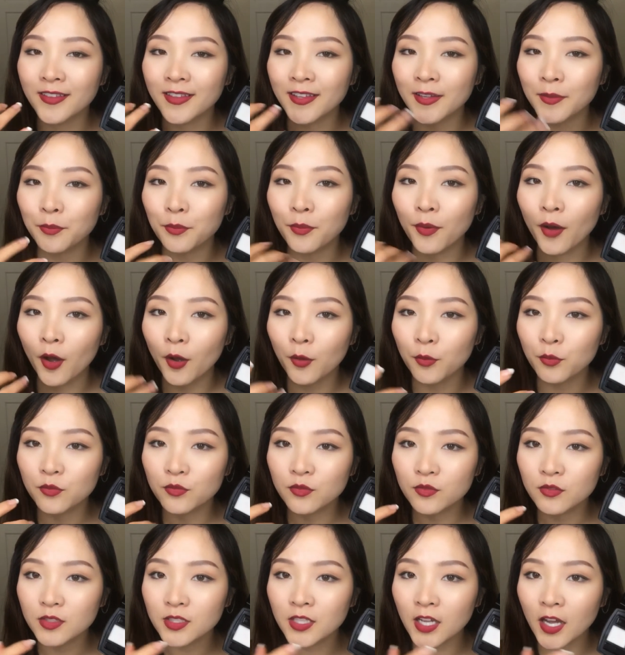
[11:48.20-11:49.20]
lip balm
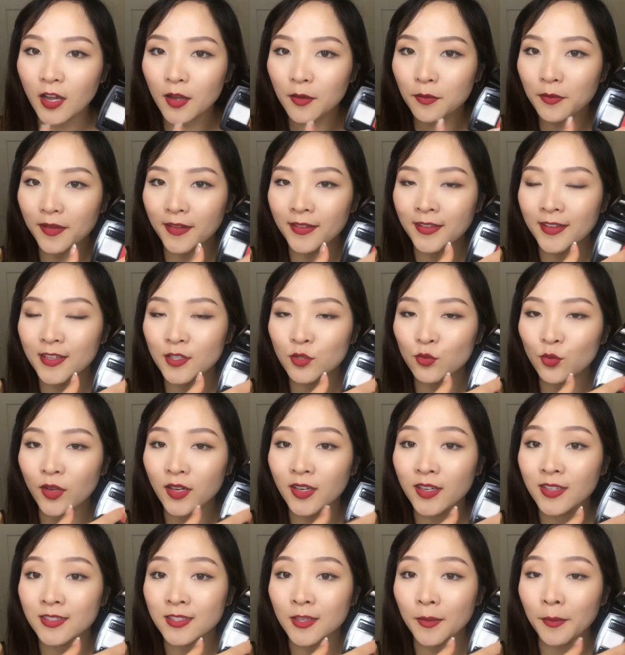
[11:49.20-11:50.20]
type and this
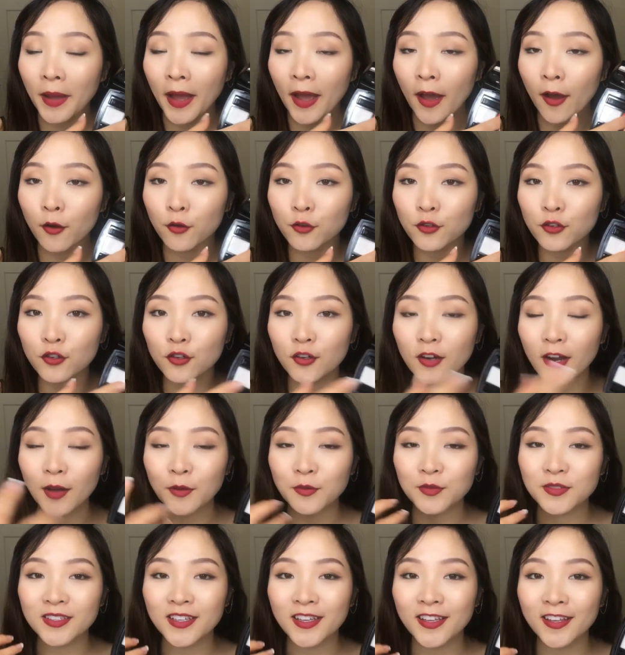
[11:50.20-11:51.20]
one is a powder. I
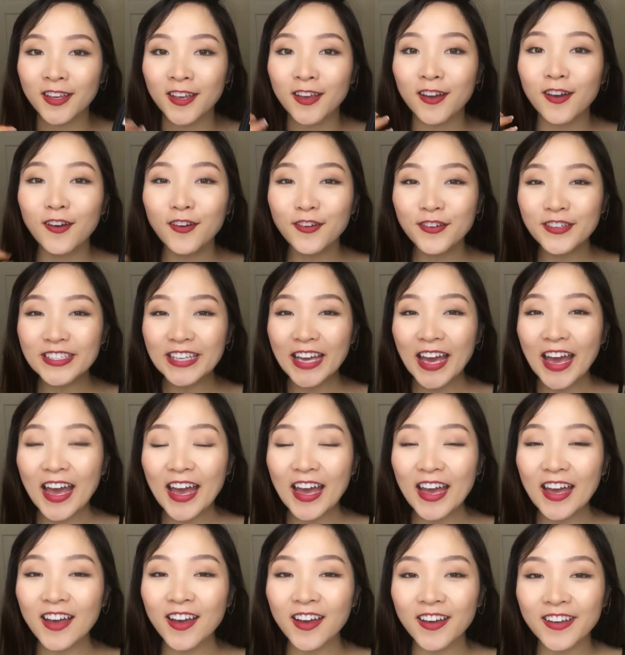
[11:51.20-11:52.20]
was thinking, oh
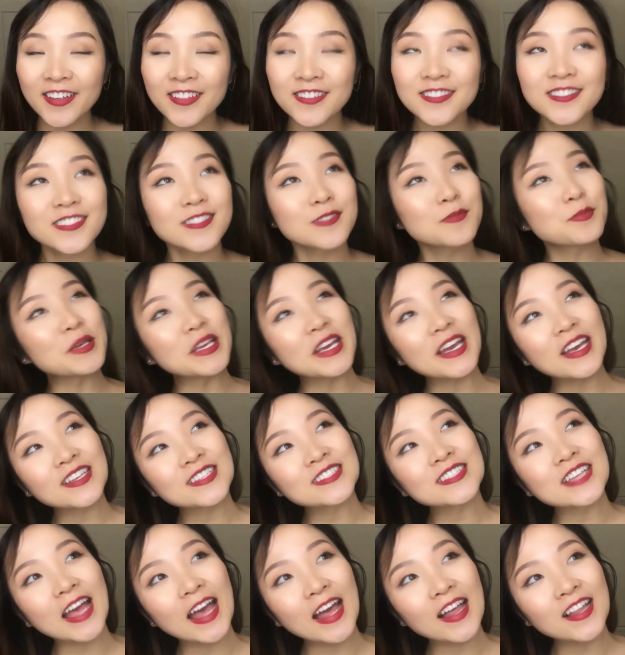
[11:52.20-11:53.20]
yeah, I can just be
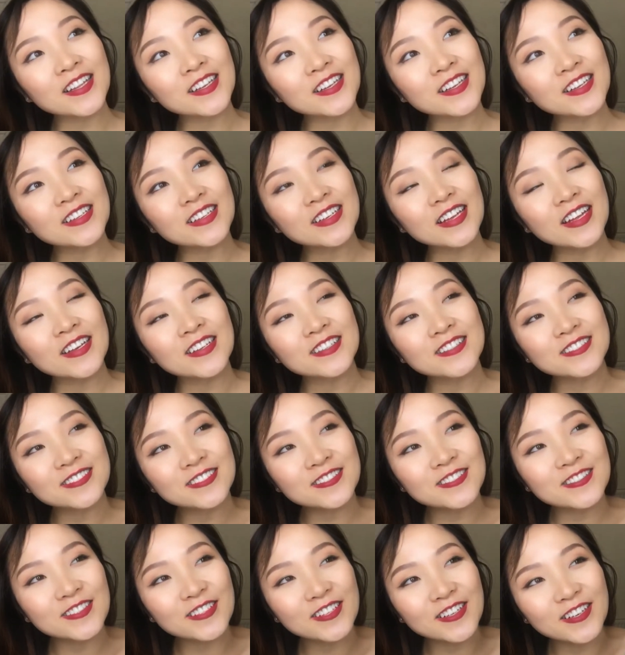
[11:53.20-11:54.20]
as elegant as,
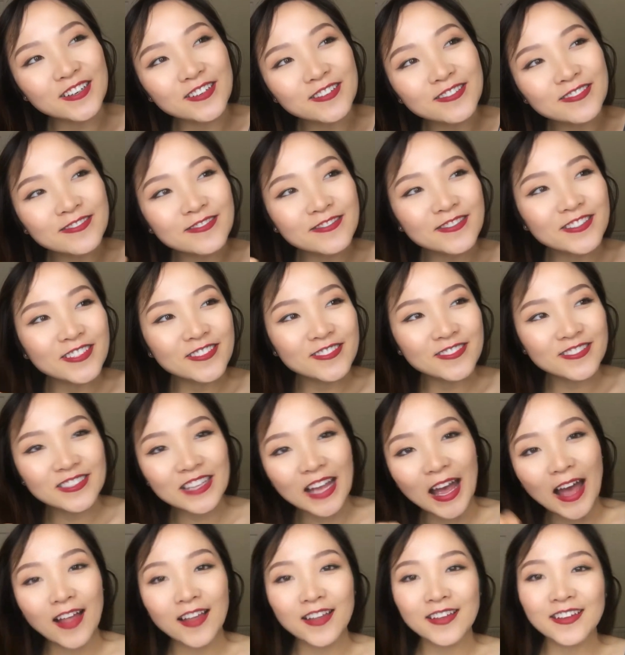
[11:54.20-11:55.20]
you know, this
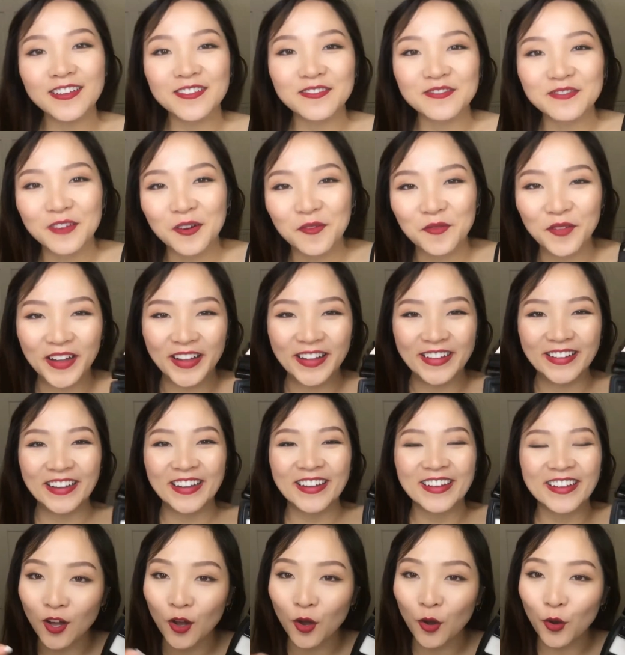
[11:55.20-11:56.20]
elegant woman.
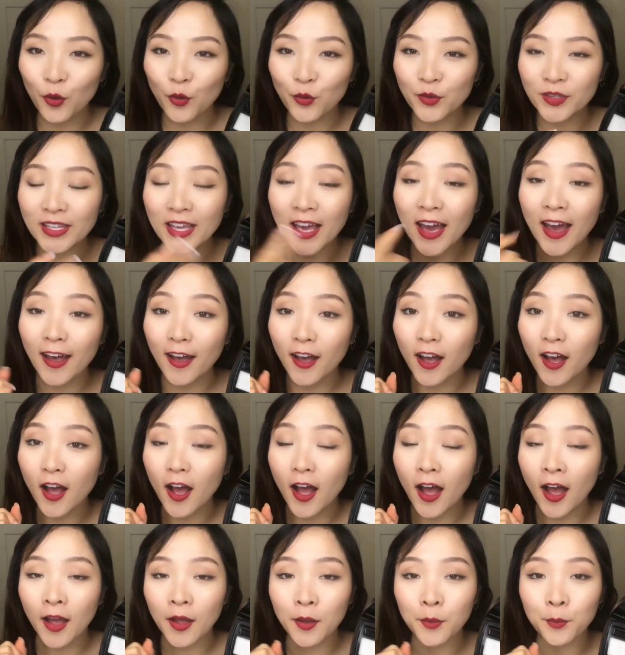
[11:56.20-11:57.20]
So yeah,
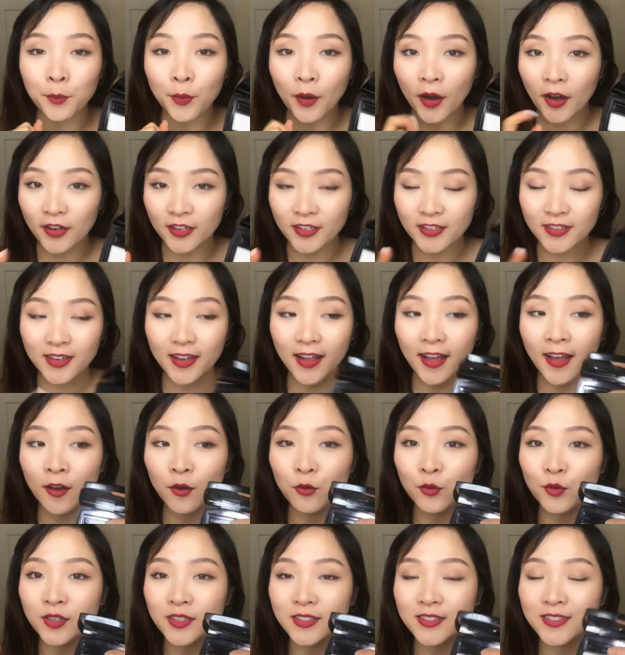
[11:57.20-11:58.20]
I bought it.
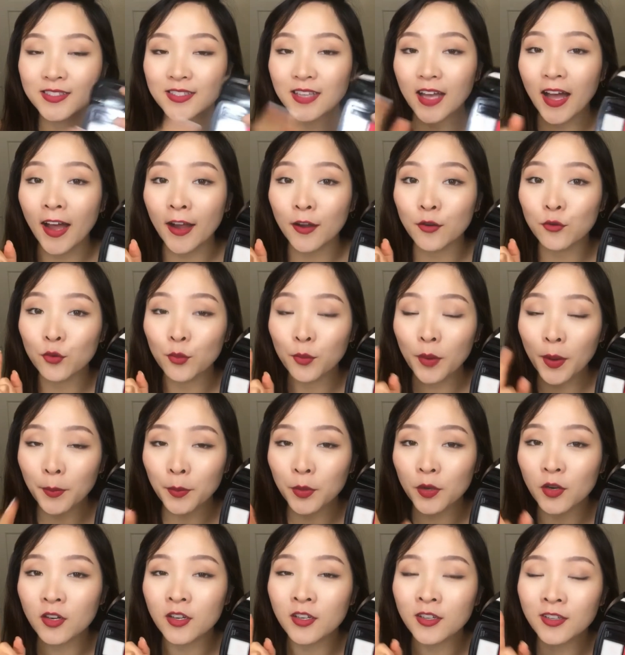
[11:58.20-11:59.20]
It was, I
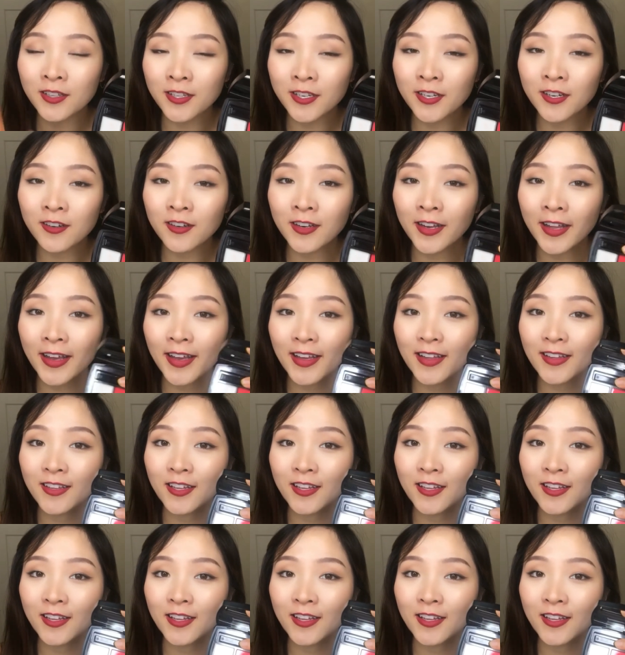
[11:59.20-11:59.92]
remember clearly